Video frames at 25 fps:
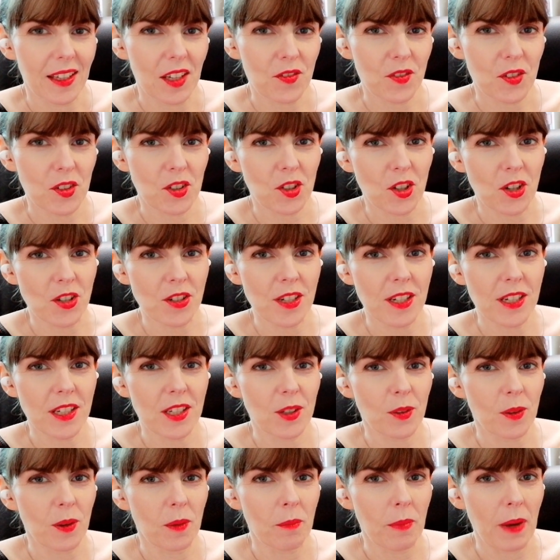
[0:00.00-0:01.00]
If it turned
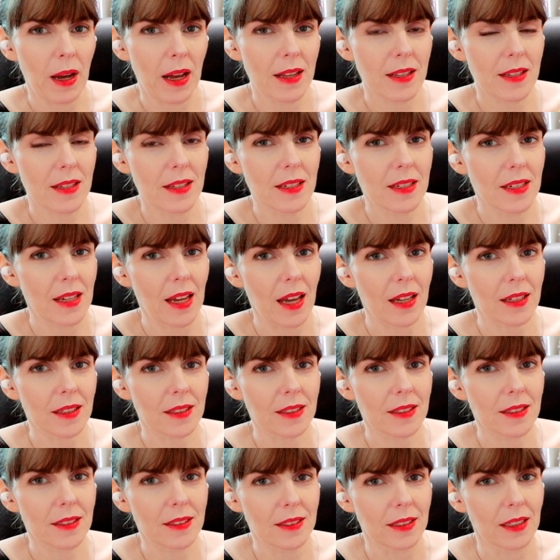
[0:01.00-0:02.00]
into a Mars
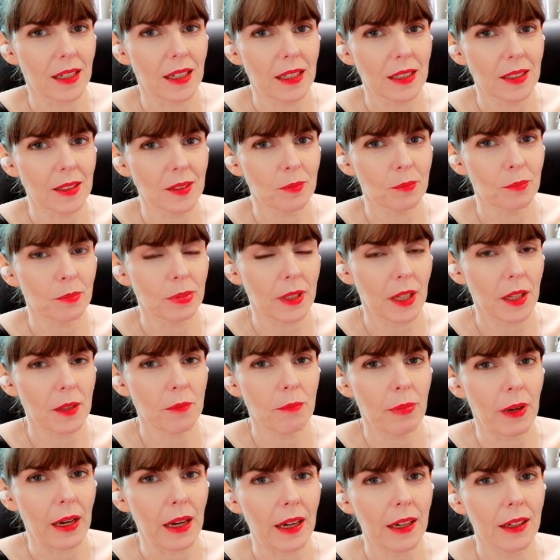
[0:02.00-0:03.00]
Attacks style
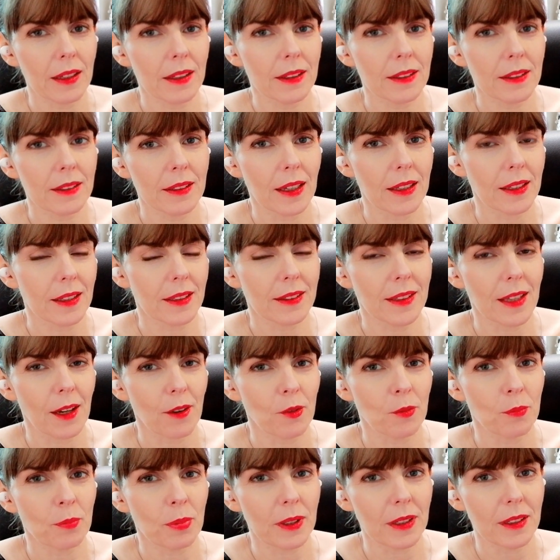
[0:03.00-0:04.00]
bloodbath, I think
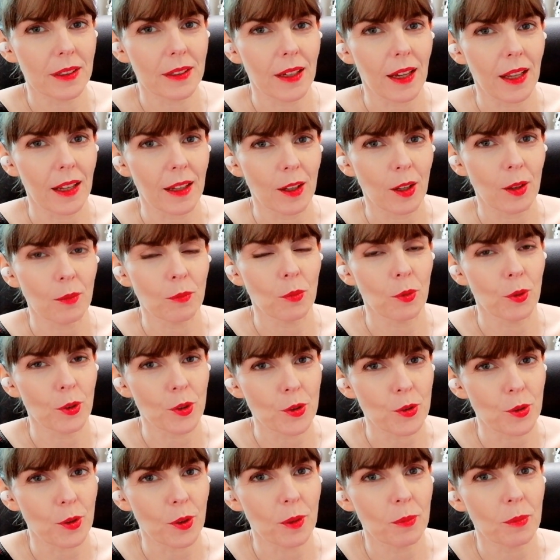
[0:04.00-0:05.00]
that would be a lot more
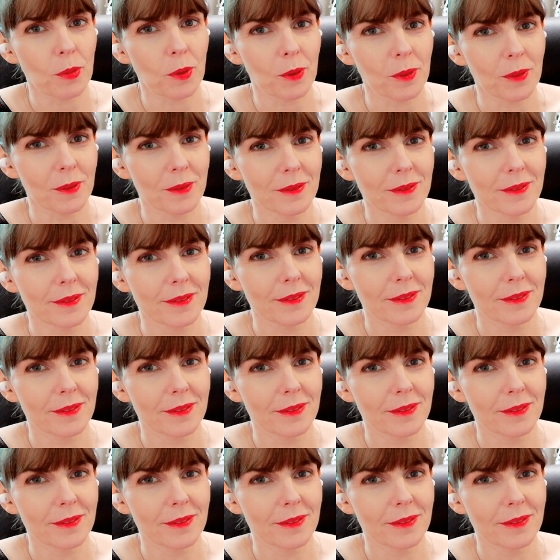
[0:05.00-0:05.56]
enjoyable.